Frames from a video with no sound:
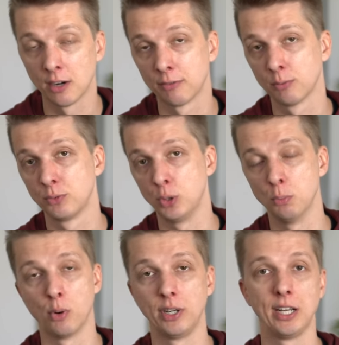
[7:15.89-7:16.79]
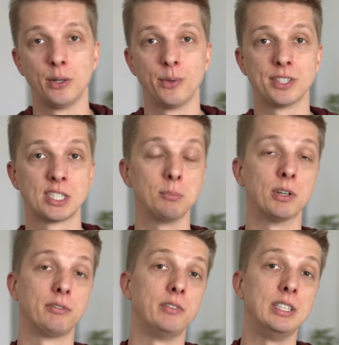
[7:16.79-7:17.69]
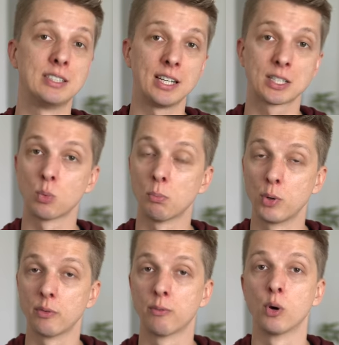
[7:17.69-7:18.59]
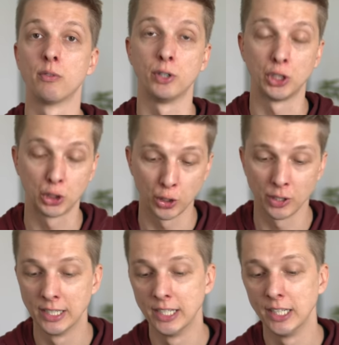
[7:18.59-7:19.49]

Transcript: f/2.8 or the Sigma 56 1.4 for sure,